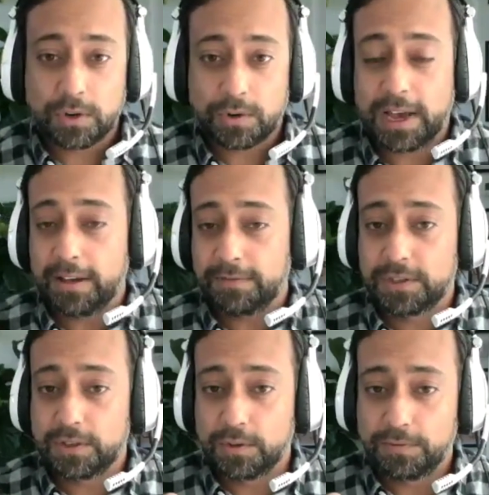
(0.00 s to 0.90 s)
you don't have
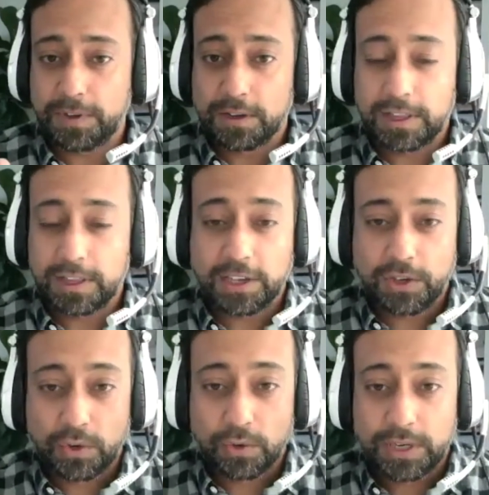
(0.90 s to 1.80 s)
to feel like
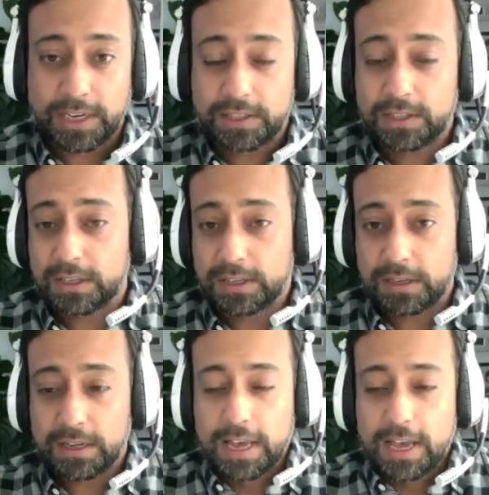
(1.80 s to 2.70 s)
you need
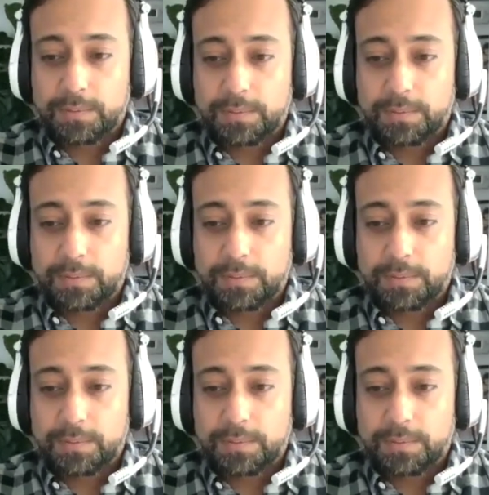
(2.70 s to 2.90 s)
to